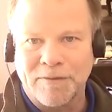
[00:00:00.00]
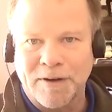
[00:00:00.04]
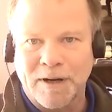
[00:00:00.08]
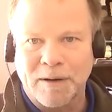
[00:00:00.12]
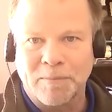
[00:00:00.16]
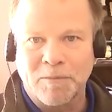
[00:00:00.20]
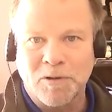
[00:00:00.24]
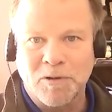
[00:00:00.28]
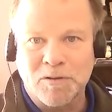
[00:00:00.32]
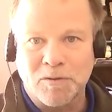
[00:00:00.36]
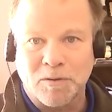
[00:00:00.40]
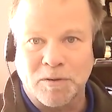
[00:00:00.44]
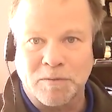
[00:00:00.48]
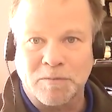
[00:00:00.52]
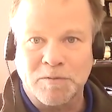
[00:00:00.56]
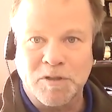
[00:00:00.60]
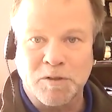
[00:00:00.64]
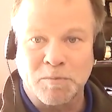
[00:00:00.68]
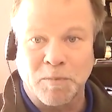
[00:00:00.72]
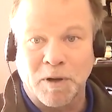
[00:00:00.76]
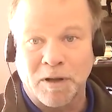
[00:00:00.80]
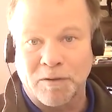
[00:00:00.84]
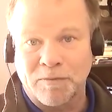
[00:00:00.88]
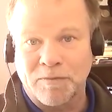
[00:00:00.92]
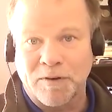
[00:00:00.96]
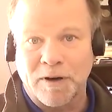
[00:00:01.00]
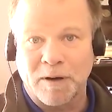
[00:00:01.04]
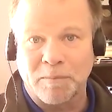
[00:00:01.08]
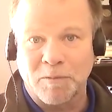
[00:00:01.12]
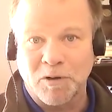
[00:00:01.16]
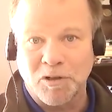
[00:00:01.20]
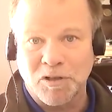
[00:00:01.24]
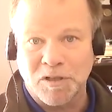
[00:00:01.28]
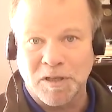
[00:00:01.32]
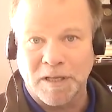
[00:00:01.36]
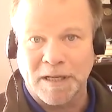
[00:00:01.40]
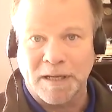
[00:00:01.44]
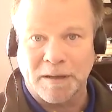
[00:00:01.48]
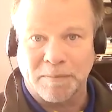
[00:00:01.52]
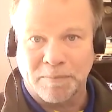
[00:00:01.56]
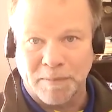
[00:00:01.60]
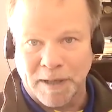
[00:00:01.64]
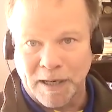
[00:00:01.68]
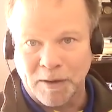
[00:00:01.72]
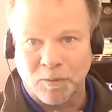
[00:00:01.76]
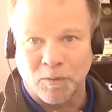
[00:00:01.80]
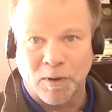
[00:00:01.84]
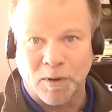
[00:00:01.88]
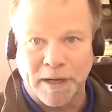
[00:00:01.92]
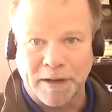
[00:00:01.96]
farmers or small farmers like
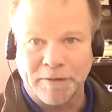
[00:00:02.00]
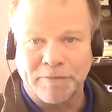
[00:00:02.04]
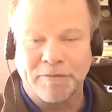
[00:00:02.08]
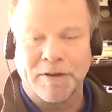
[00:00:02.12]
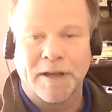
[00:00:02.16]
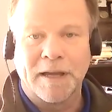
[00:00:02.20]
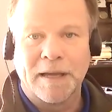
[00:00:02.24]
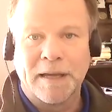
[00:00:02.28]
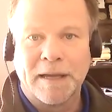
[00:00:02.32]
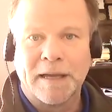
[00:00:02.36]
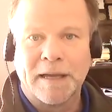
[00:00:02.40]
my wife